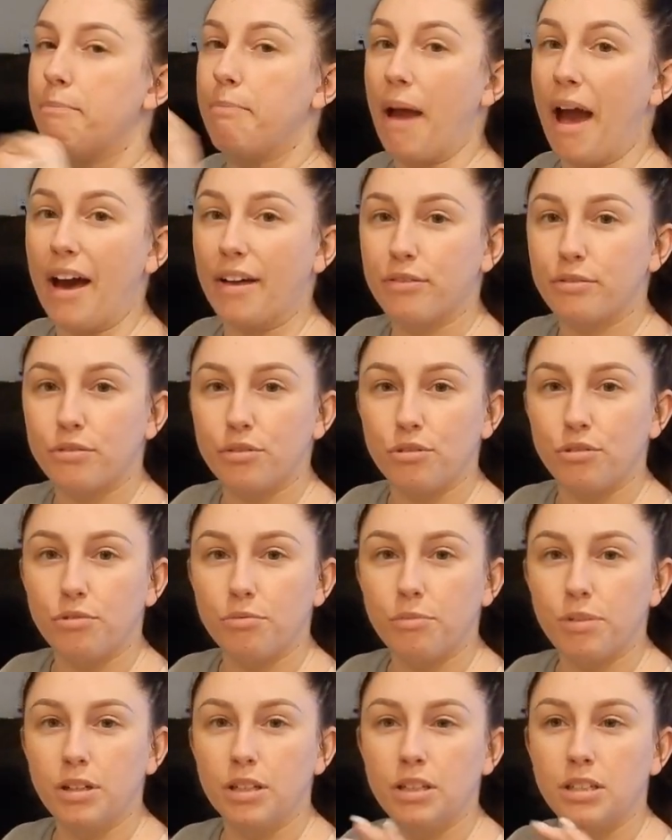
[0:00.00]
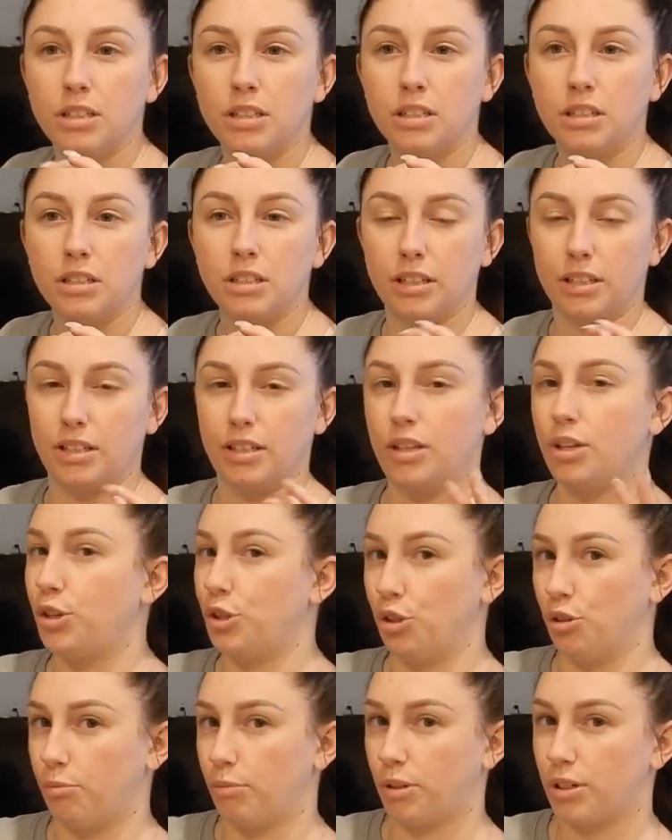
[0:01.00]
bathroom, like,
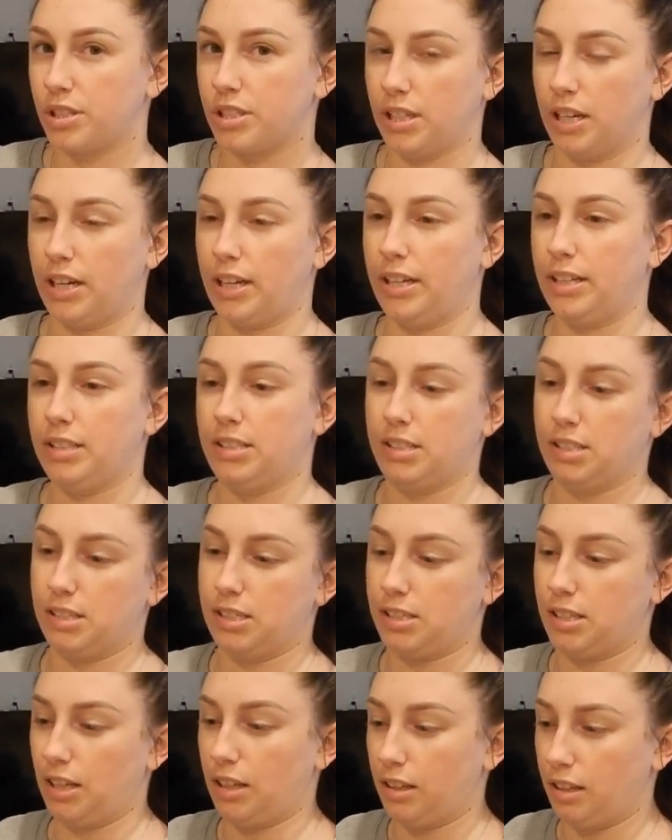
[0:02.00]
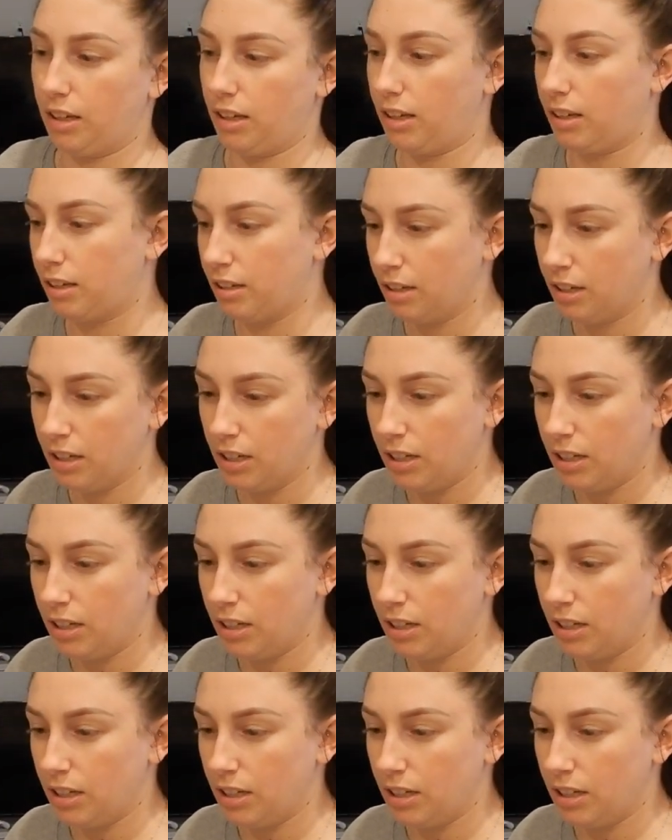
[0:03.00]
humor signs that say, like,